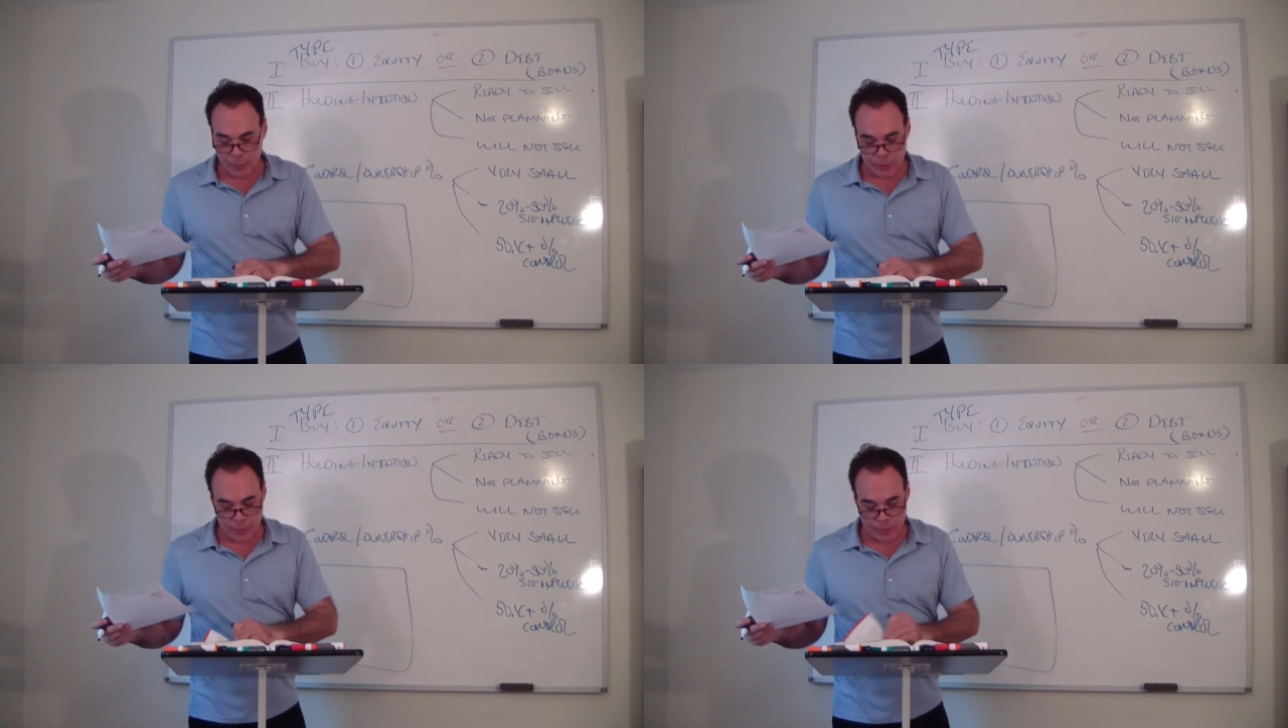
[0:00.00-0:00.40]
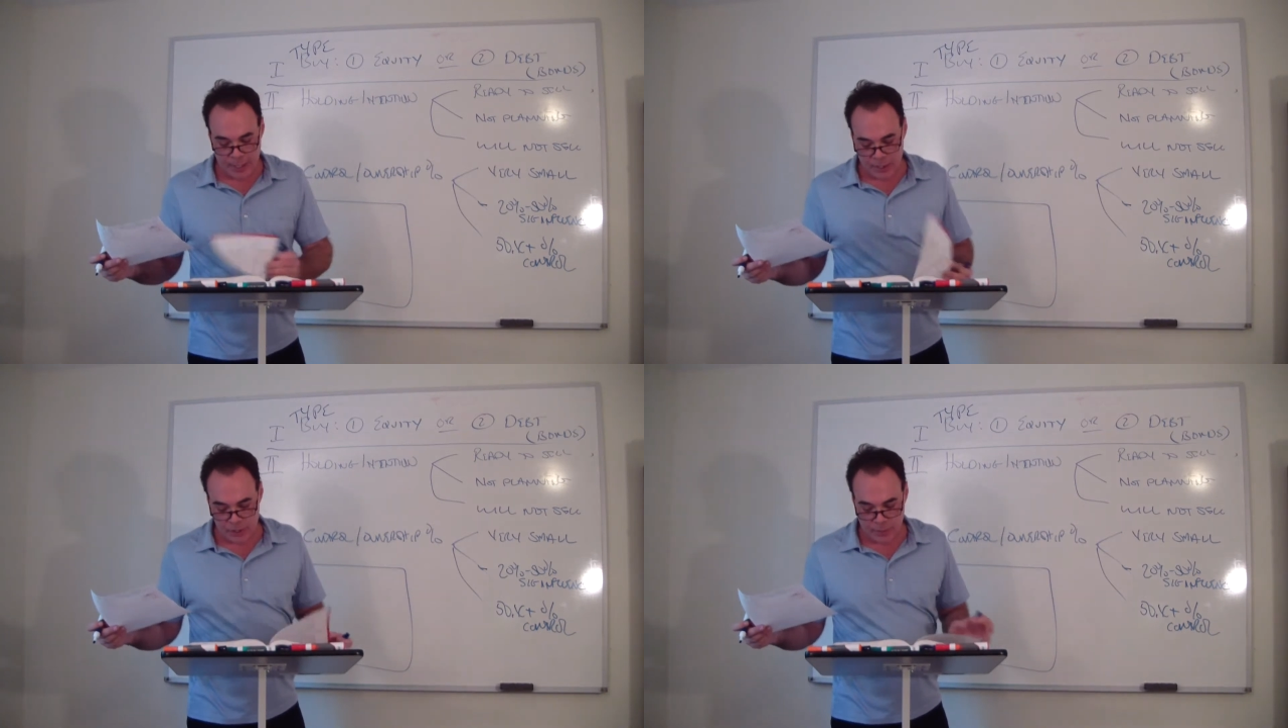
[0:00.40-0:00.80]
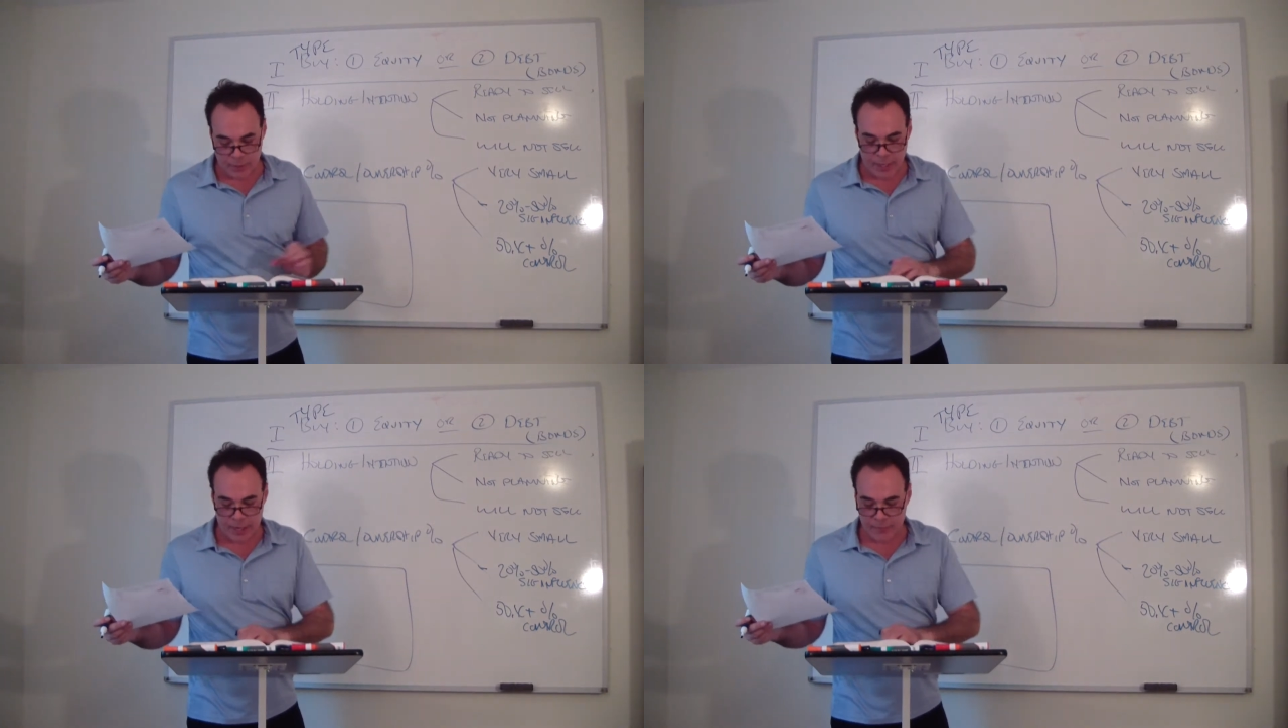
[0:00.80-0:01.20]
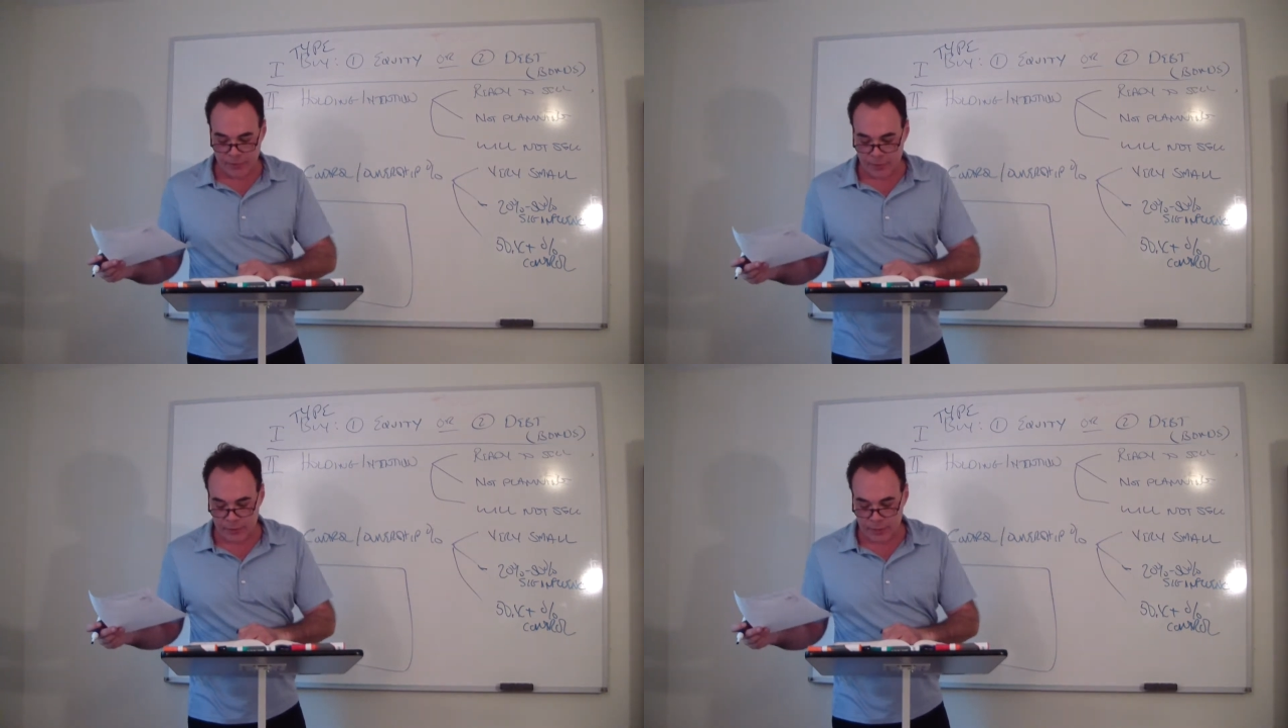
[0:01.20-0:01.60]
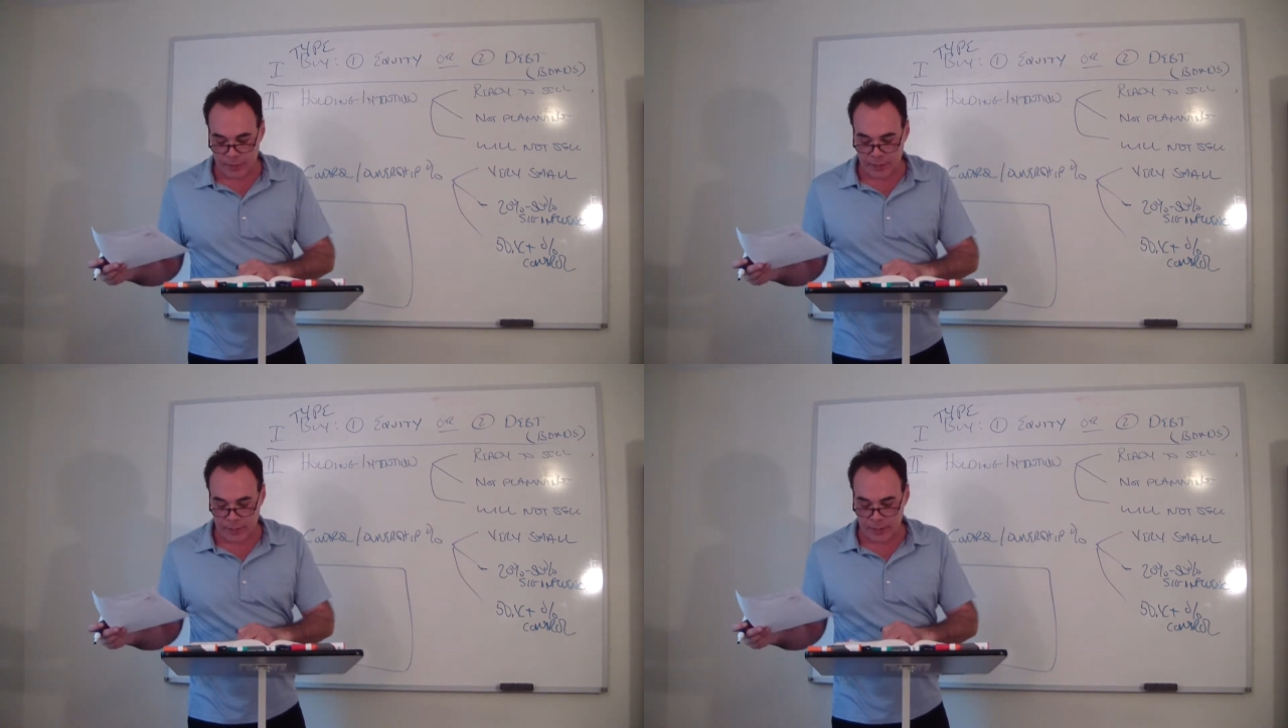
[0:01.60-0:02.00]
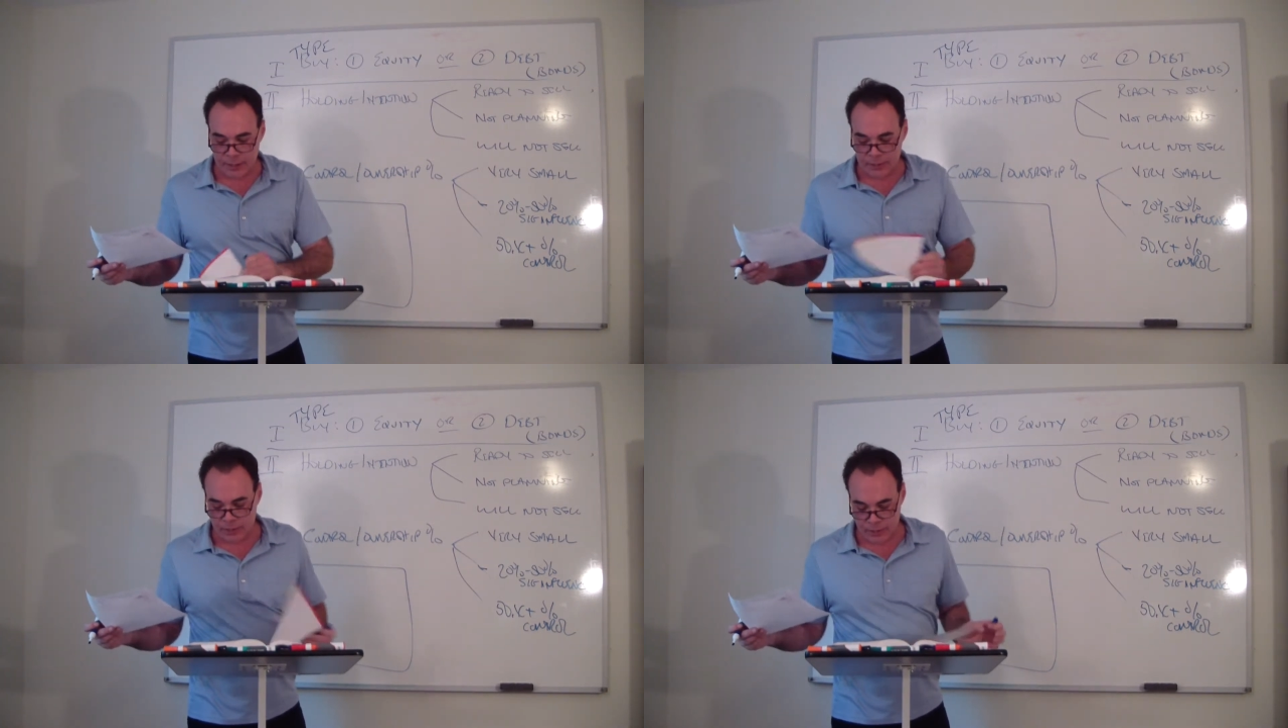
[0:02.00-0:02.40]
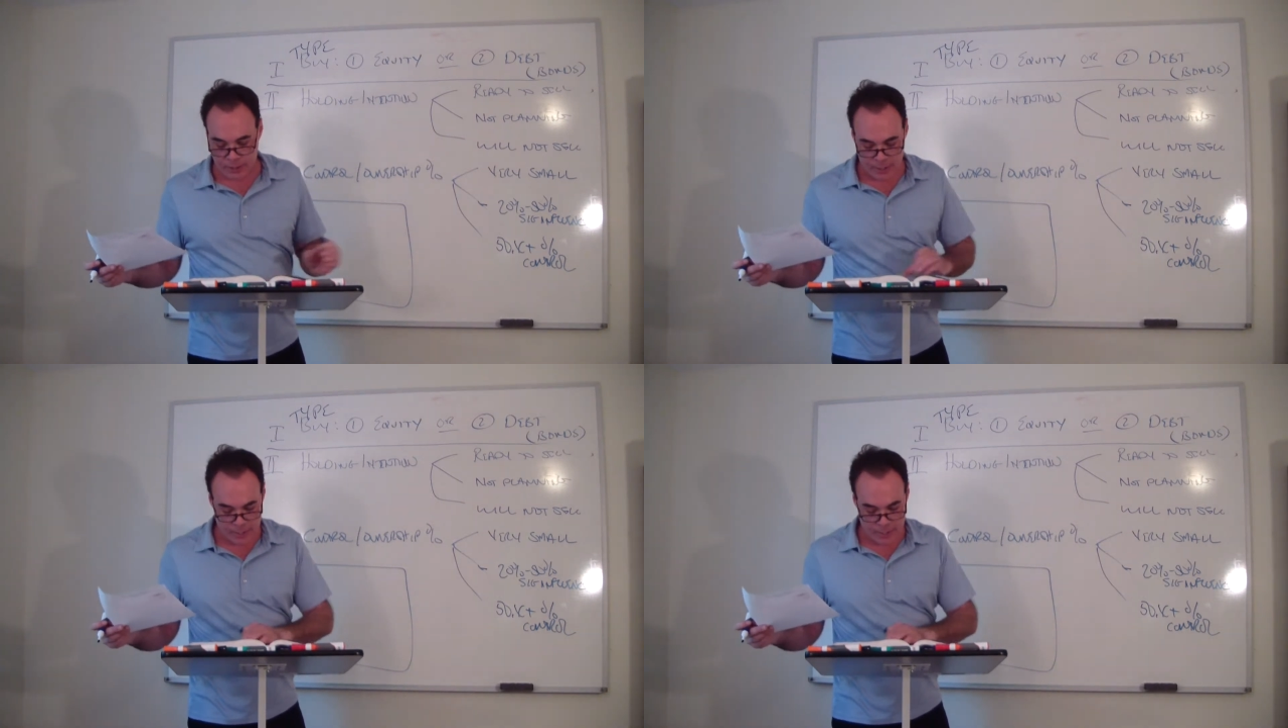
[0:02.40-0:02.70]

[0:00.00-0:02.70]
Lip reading: to remember what the page number I have for you on this thing is.